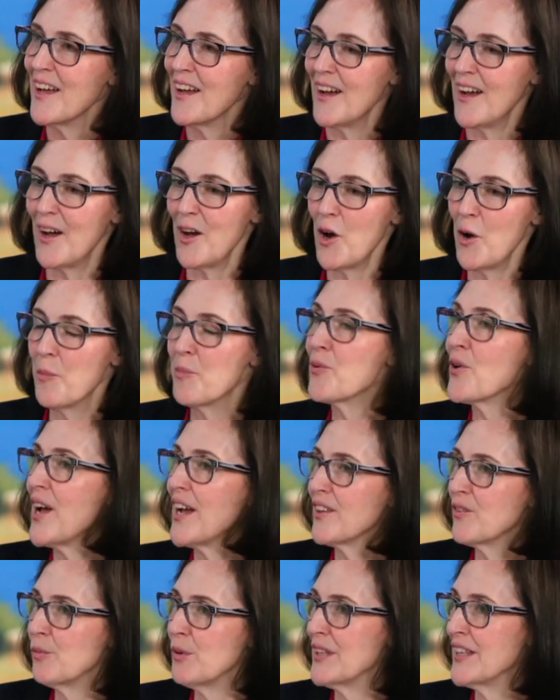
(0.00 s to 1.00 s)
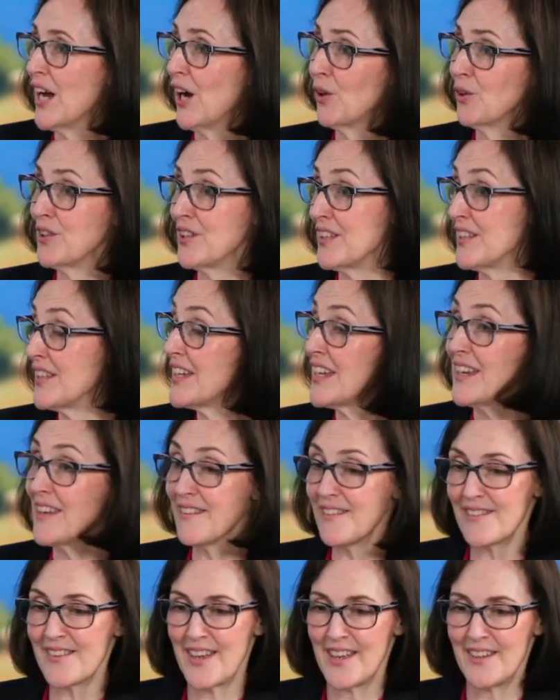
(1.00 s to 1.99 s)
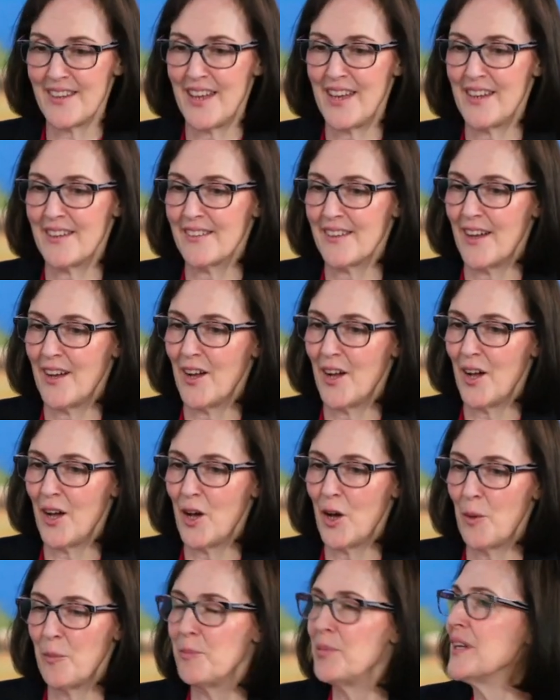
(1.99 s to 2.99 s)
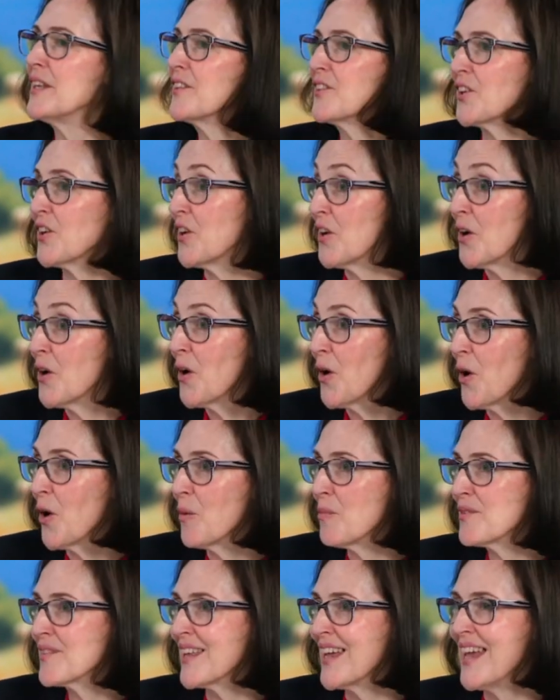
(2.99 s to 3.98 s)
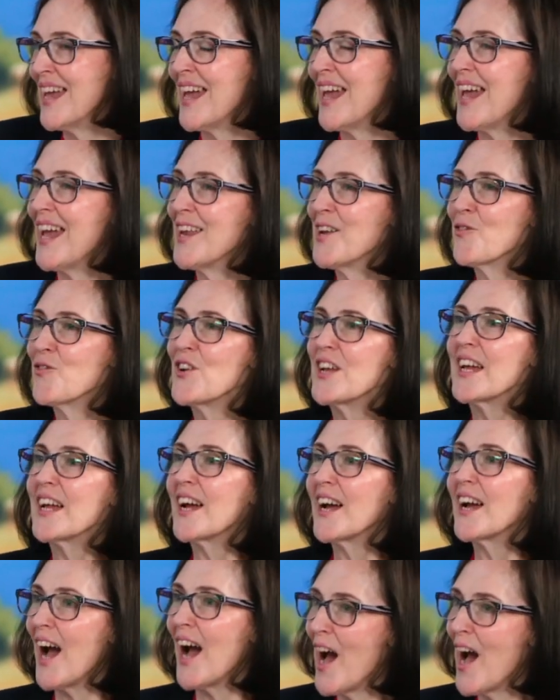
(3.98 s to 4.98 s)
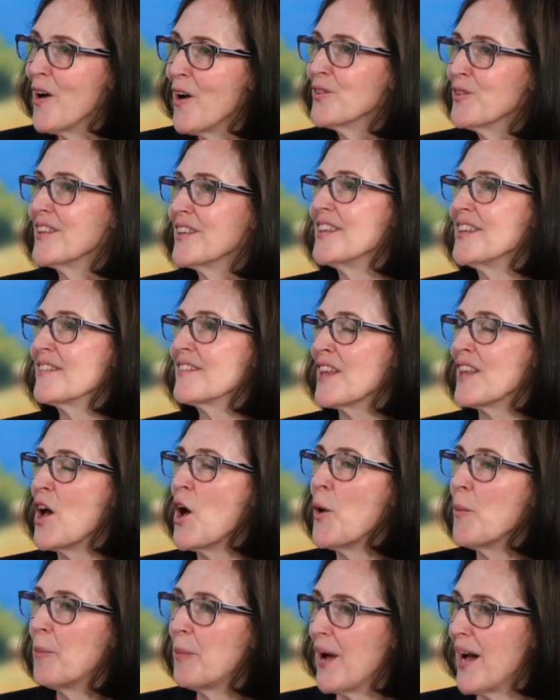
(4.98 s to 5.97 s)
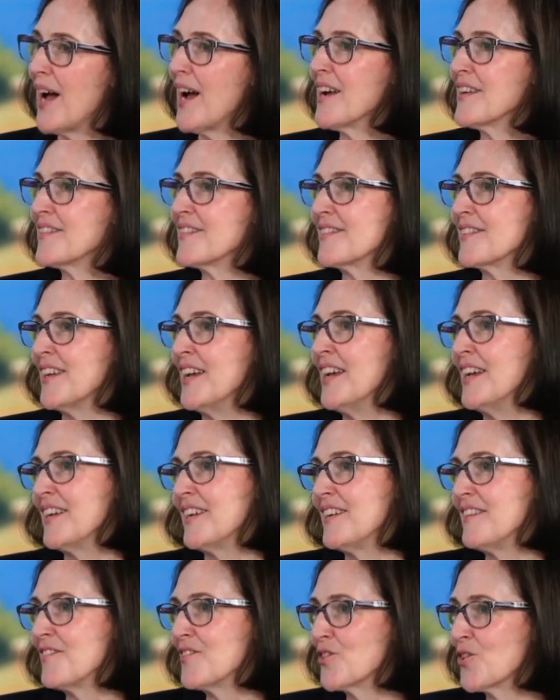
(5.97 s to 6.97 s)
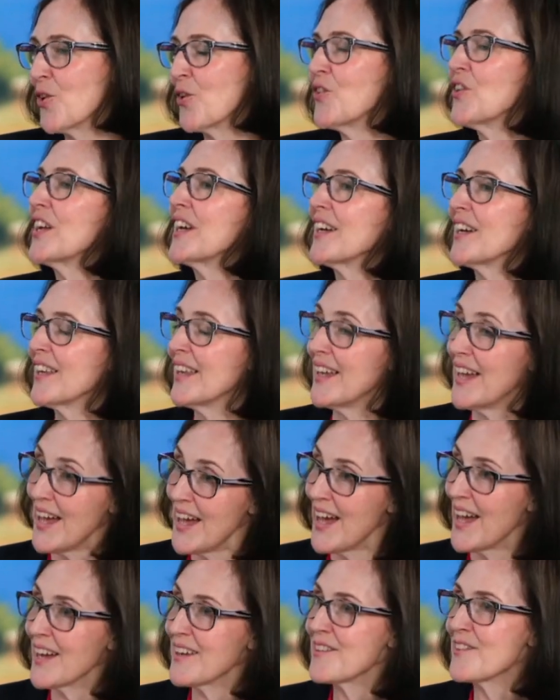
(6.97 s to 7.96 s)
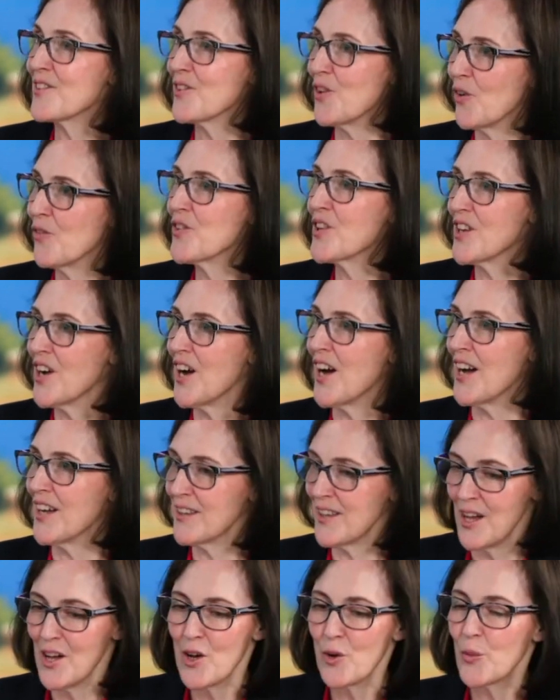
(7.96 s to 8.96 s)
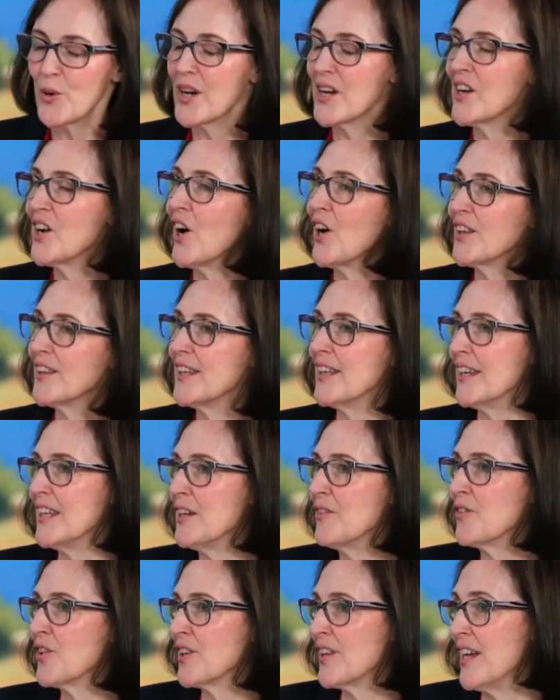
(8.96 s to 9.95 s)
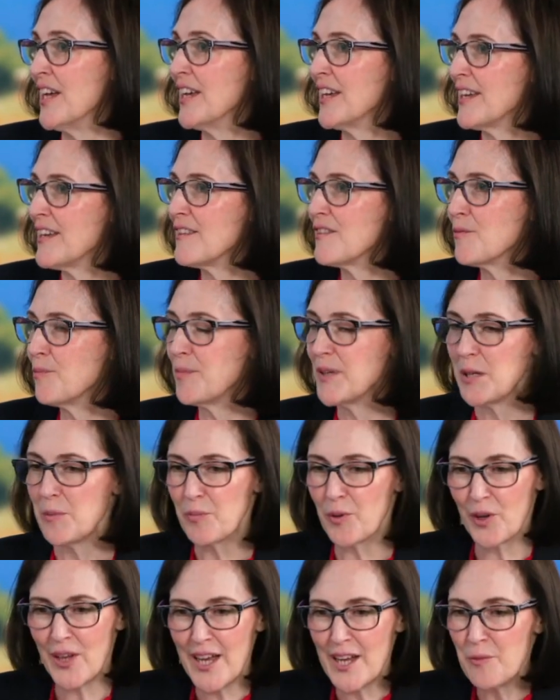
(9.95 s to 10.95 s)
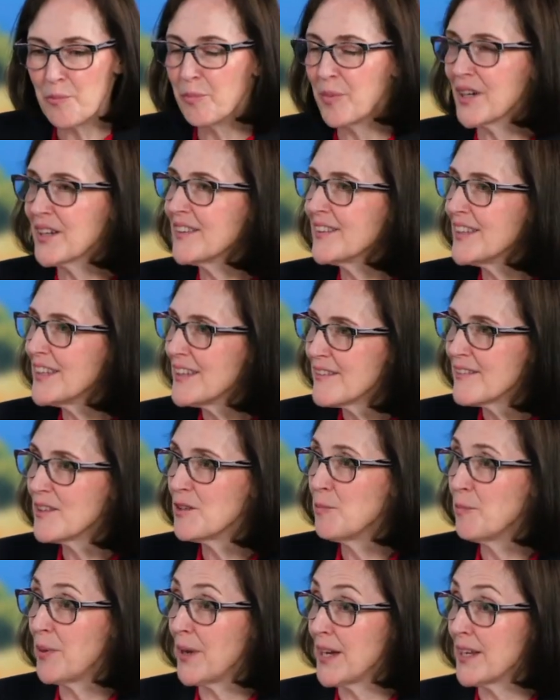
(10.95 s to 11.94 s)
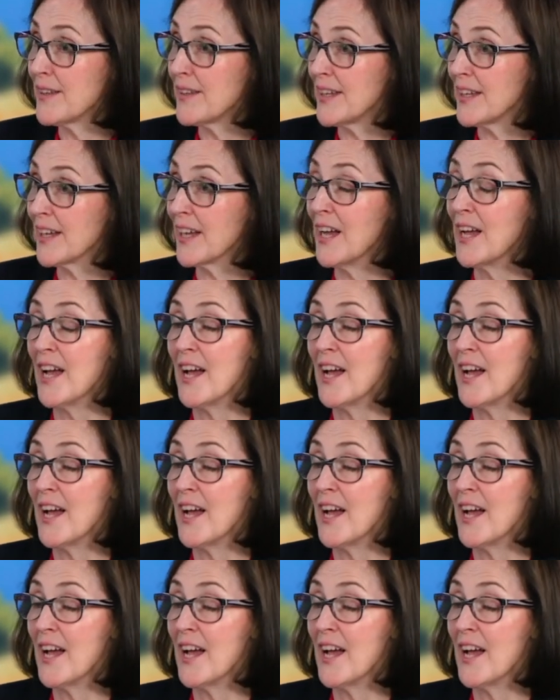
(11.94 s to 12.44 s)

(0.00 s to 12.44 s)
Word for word: uh, uh bread without yeast and, and uh, uh bitter herbs and recount these past historical acts of God where God delivered his people and participating